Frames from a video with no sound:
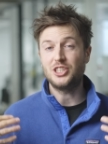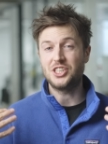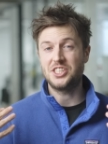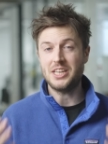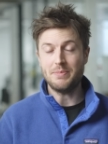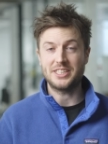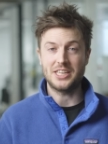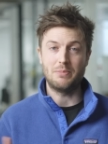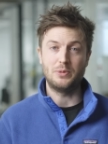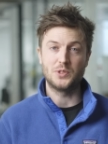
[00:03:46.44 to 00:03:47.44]
are just some
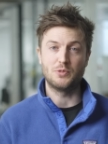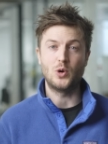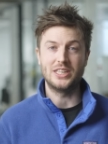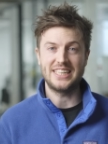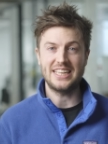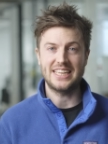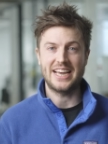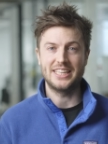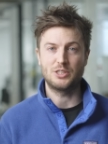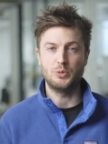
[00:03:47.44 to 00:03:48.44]
examples of what a data
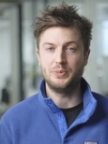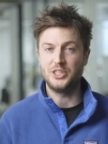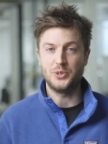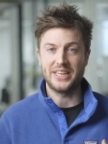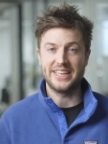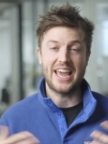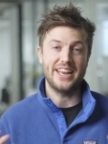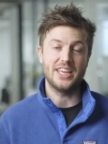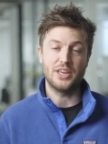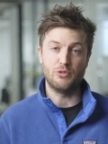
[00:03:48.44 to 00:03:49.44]
analyst would be doing in
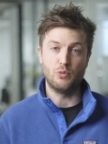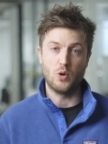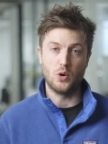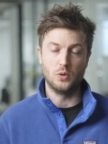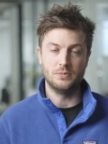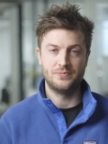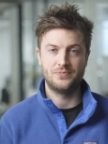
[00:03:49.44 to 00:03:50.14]
any given role.